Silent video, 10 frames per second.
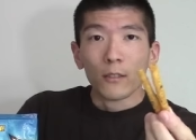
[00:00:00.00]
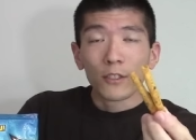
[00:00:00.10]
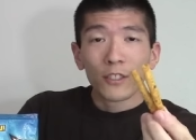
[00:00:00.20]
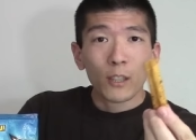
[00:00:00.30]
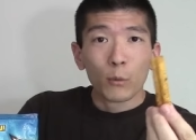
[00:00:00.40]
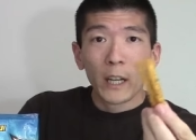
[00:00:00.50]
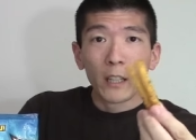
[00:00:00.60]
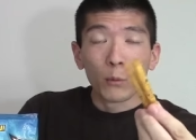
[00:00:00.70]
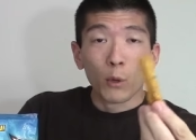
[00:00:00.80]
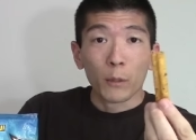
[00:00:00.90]
Looks like a
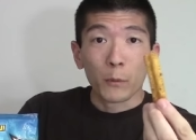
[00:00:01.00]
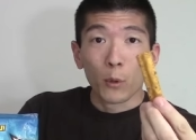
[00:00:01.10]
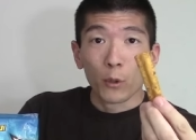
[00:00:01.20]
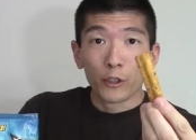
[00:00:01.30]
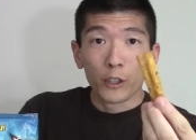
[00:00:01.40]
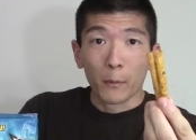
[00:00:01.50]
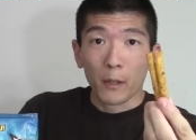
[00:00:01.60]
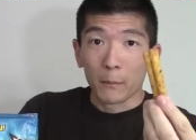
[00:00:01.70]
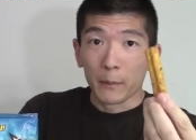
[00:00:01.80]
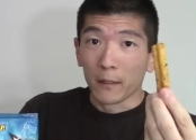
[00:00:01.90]
regular roll-up corn chip
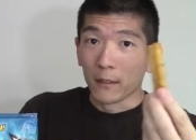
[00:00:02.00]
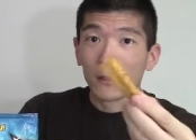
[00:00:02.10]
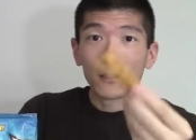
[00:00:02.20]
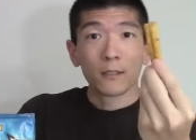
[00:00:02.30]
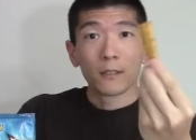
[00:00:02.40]
on appearance.